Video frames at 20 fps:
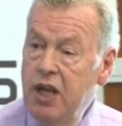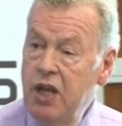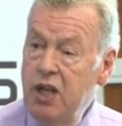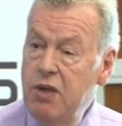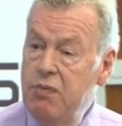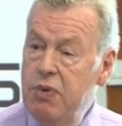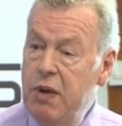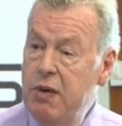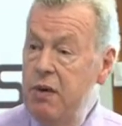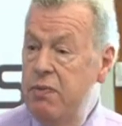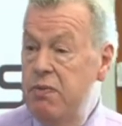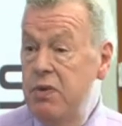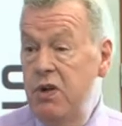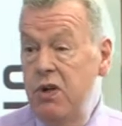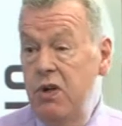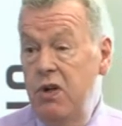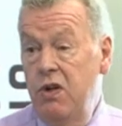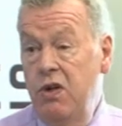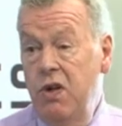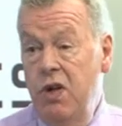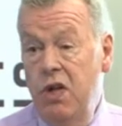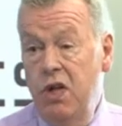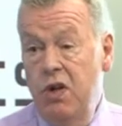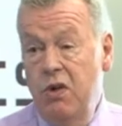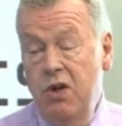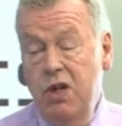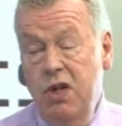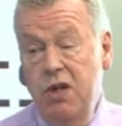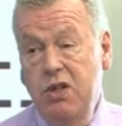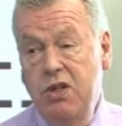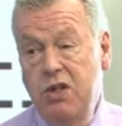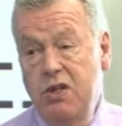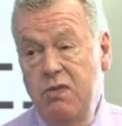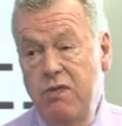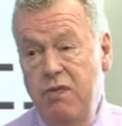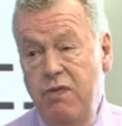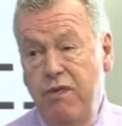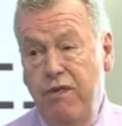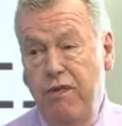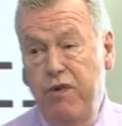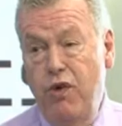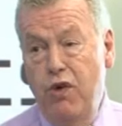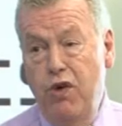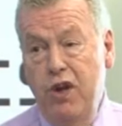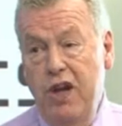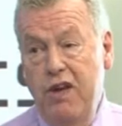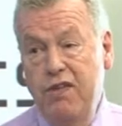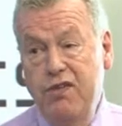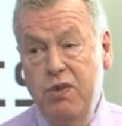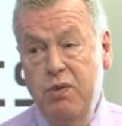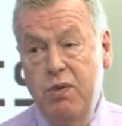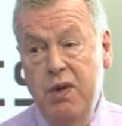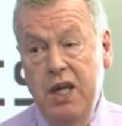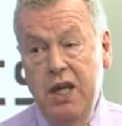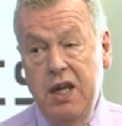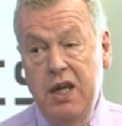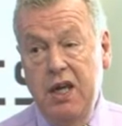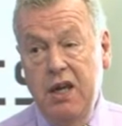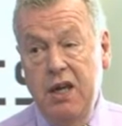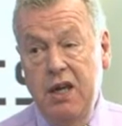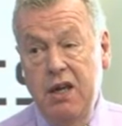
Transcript: And you probably brew, what do you do, 4 loaves a week?